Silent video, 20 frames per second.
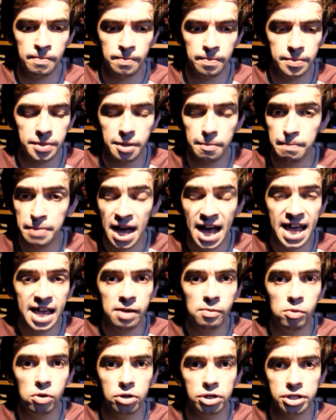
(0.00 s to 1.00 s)
The pay
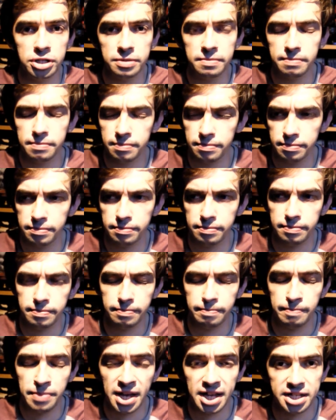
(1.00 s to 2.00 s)
was
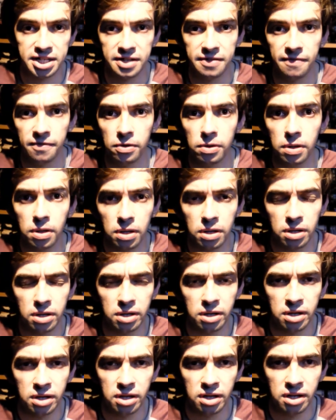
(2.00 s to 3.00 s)
pitiful,
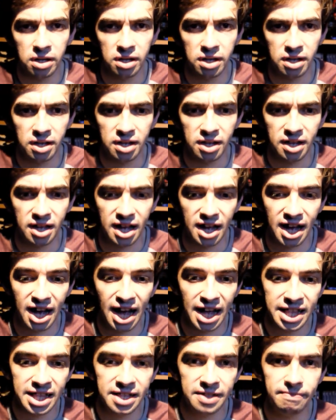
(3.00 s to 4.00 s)

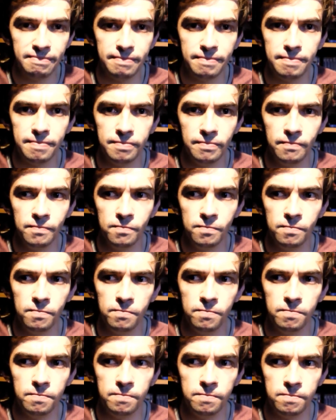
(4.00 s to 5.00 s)
and
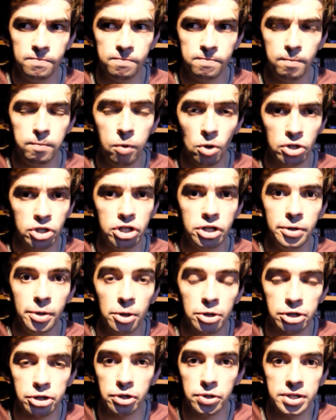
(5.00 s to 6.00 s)
once you
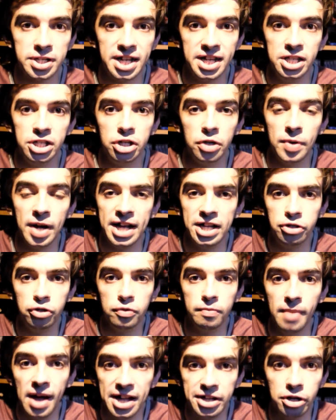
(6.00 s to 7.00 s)
got sucked into Angel
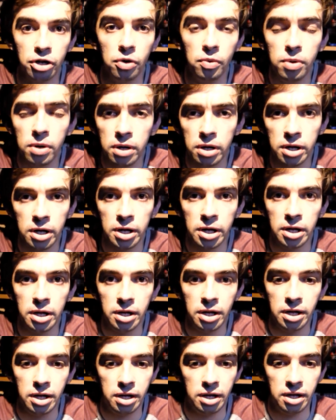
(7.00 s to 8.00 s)
Meadow,
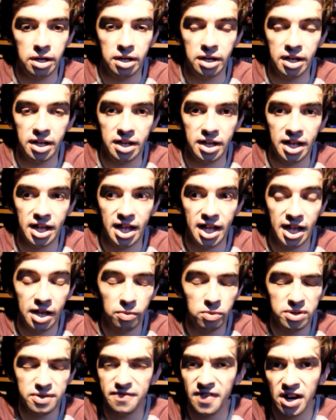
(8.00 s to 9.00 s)
it
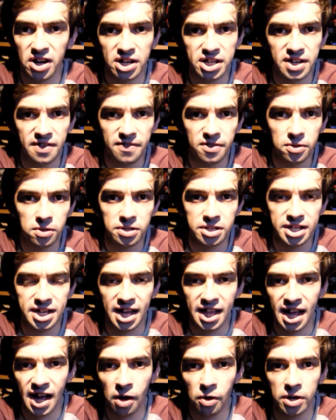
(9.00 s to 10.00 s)
was very difficult to
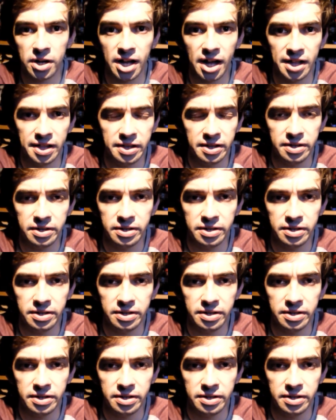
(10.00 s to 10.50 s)
get out again.